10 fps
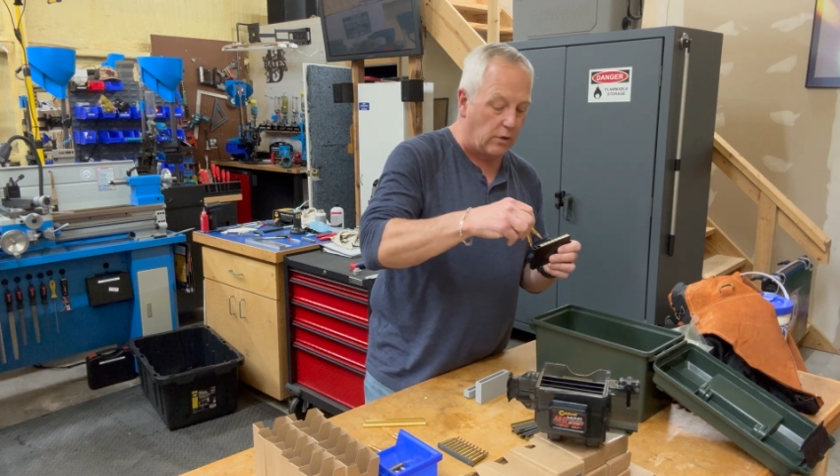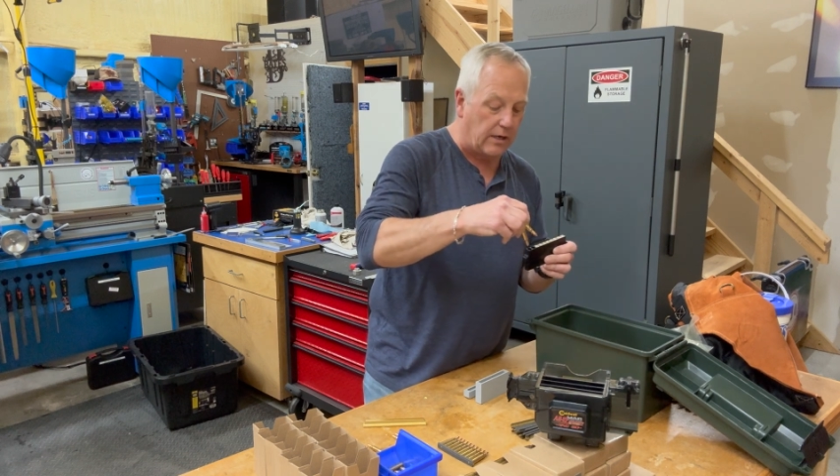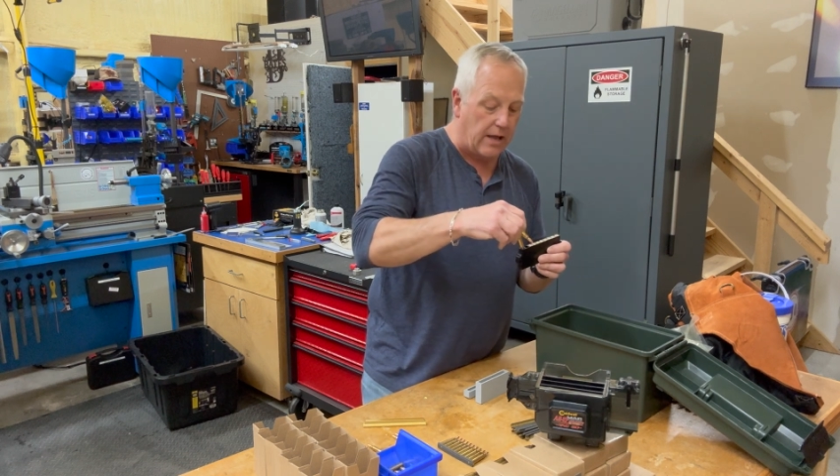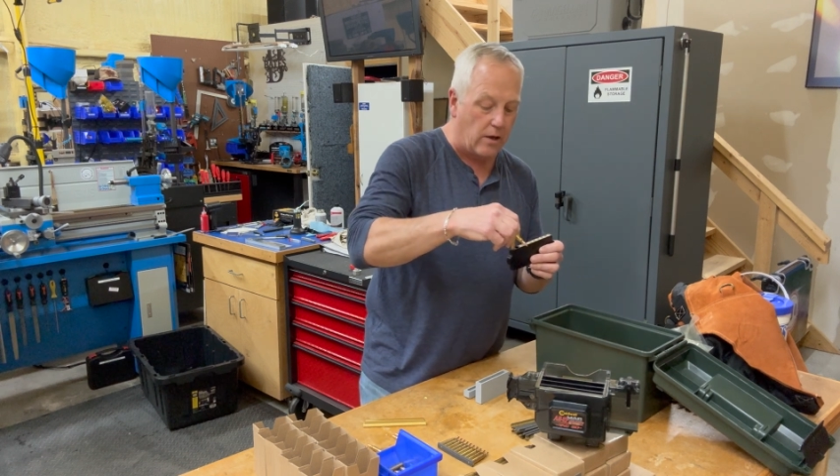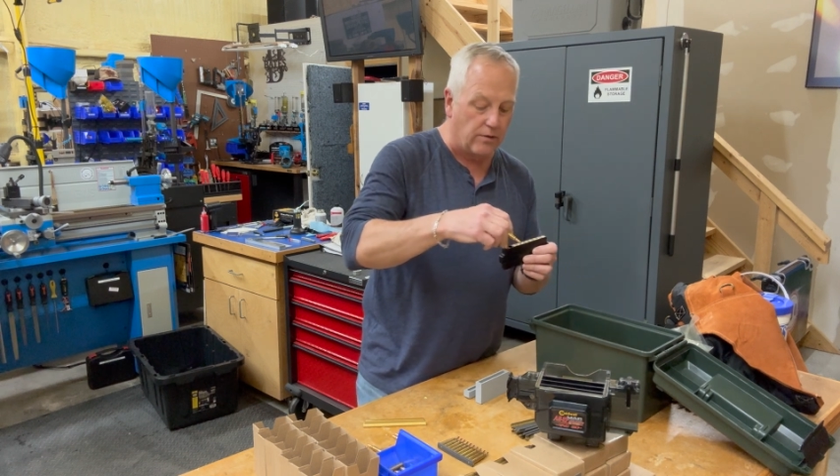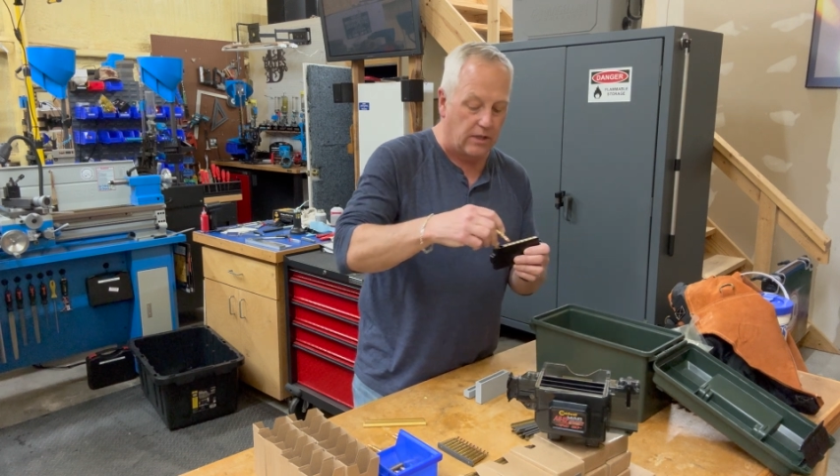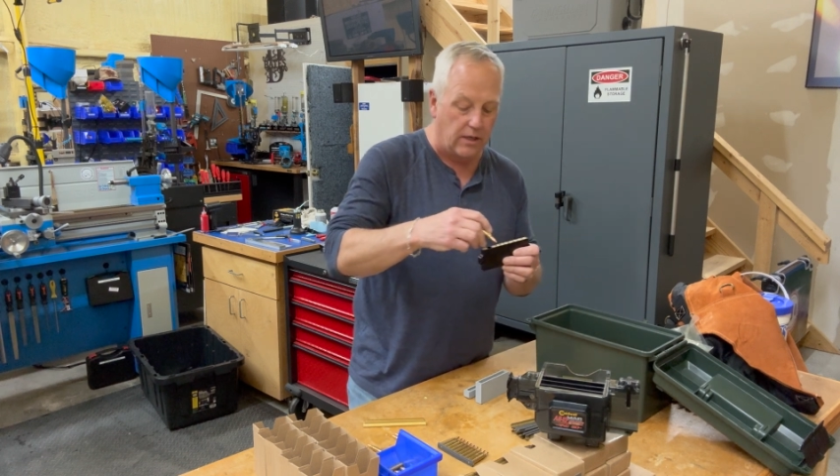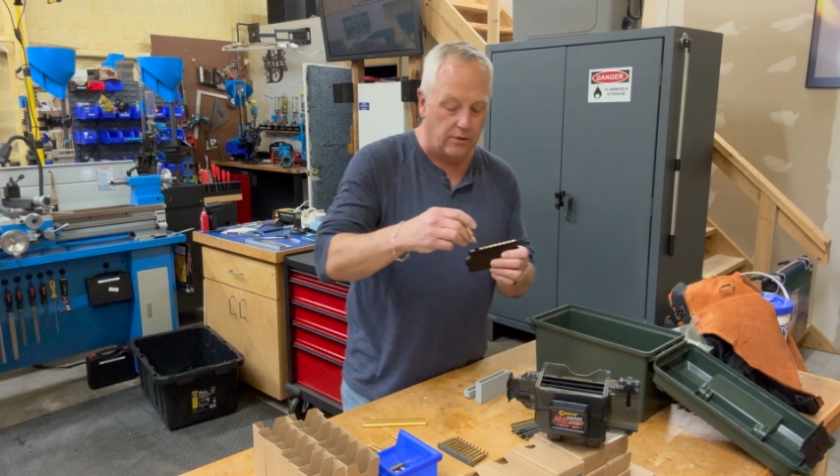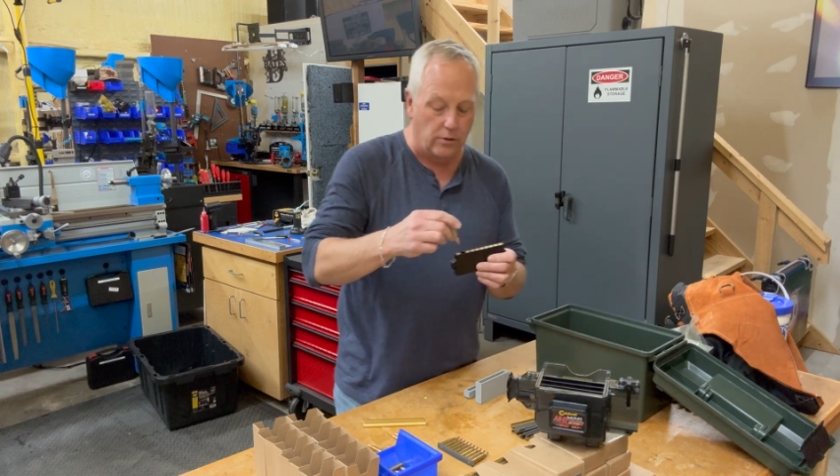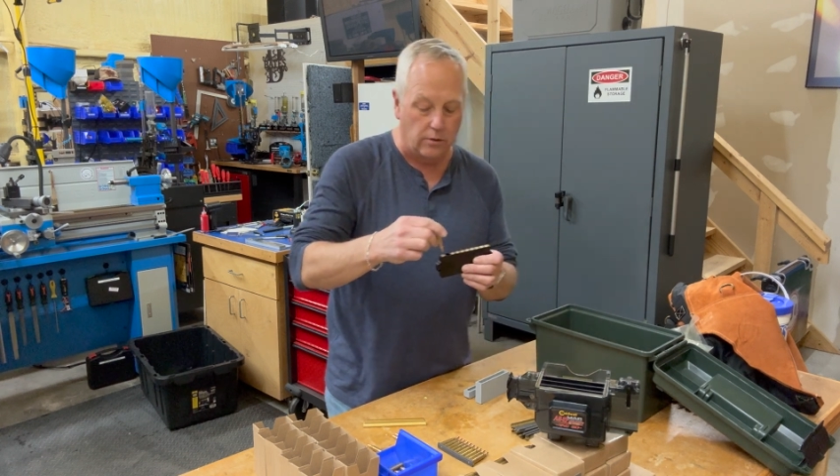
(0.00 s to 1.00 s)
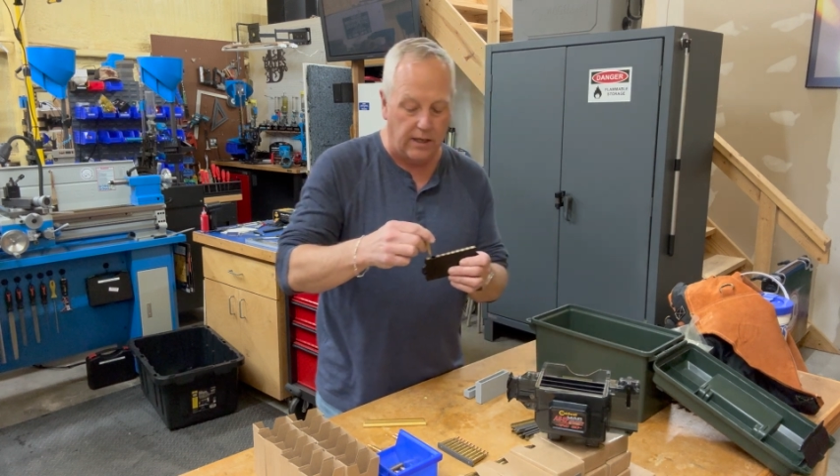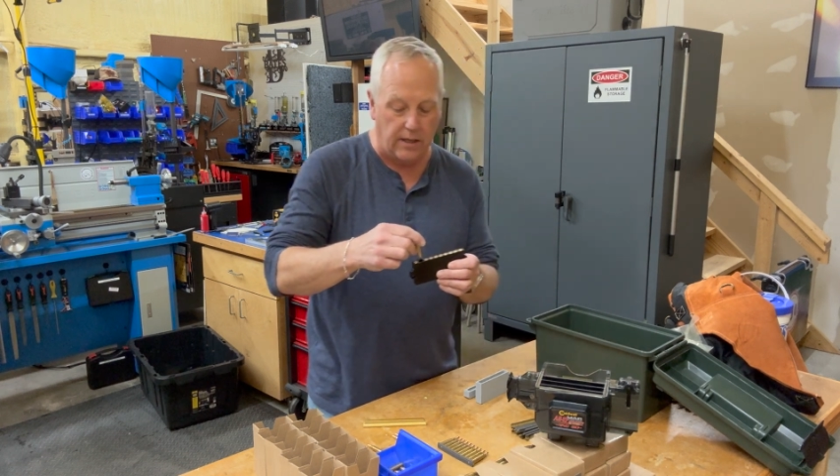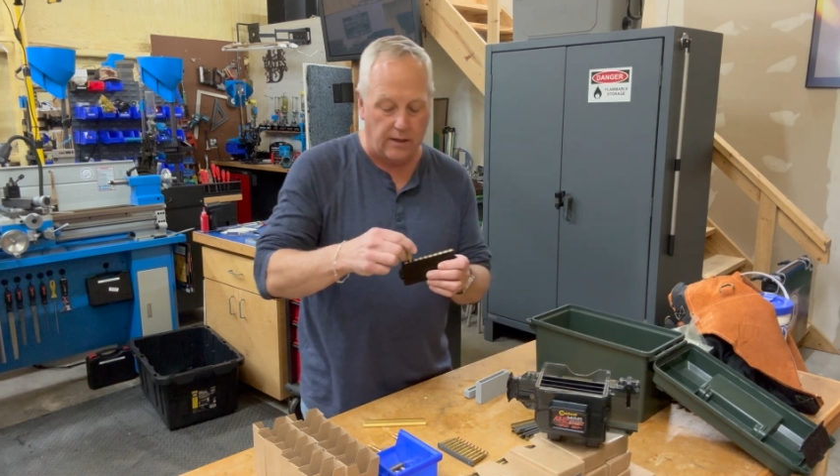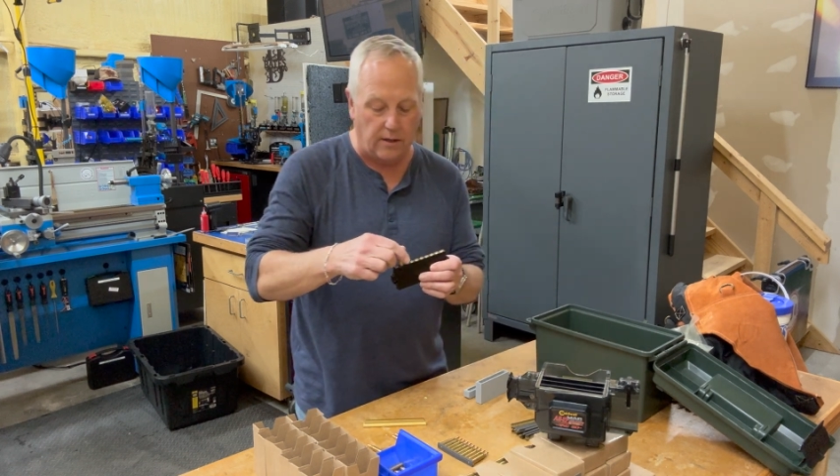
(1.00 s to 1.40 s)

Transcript: now and then you'll get